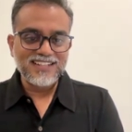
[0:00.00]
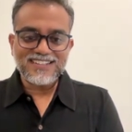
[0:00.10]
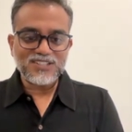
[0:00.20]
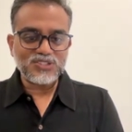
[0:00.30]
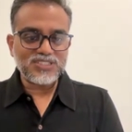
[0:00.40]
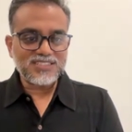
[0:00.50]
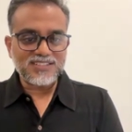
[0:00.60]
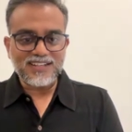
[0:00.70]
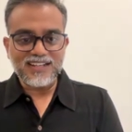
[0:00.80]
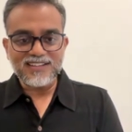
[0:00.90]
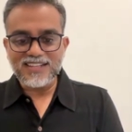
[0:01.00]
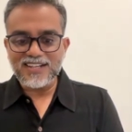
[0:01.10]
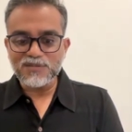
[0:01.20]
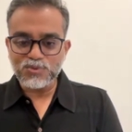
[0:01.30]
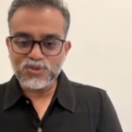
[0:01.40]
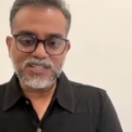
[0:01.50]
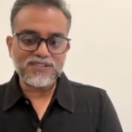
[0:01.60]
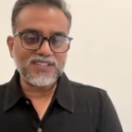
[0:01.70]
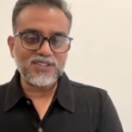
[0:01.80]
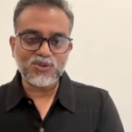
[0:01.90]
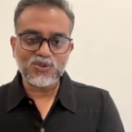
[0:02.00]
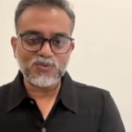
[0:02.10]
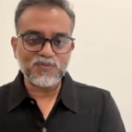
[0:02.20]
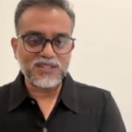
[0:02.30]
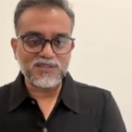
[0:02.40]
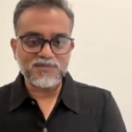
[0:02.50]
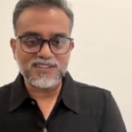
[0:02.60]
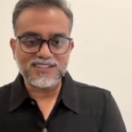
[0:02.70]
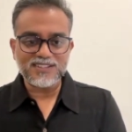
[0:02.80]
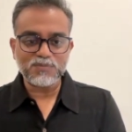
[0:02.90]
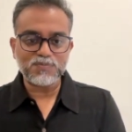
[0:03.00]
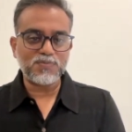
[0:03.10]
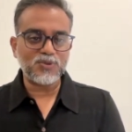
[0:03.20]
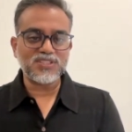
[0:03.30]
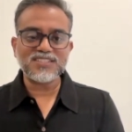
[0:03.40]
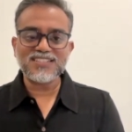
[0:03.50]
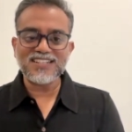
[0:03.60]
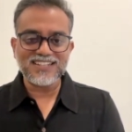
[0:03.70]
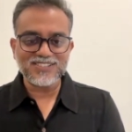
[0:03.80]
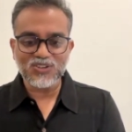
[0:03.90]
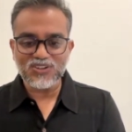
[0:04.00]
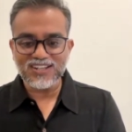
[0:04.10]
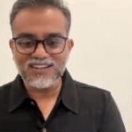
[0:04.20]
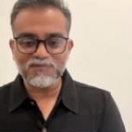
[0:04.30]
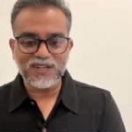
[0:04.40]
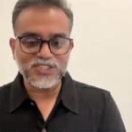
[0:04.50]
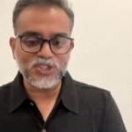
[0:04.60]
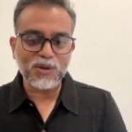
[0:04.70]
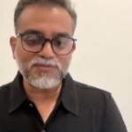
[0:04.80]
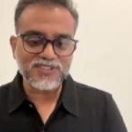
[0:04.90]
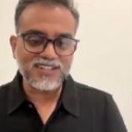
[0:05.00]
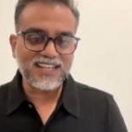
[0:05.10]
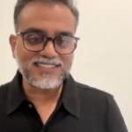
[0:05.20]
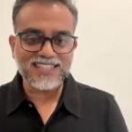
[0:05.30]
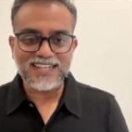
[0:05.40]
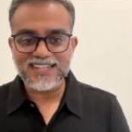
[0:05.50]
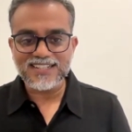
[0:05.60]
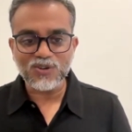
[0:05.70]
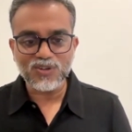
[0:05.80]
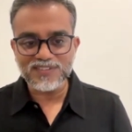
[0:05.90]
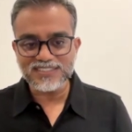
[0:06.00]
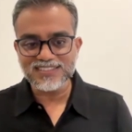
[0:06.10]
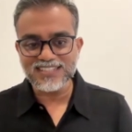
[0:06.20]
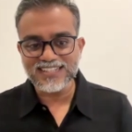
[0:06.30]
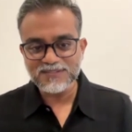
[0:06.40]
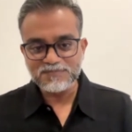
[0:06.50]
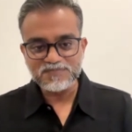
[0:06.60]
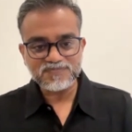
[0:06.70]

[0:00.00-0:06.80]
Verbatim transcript: you know, just a healthcare book, even though my uh, the positioning is all my shop front, as I always say,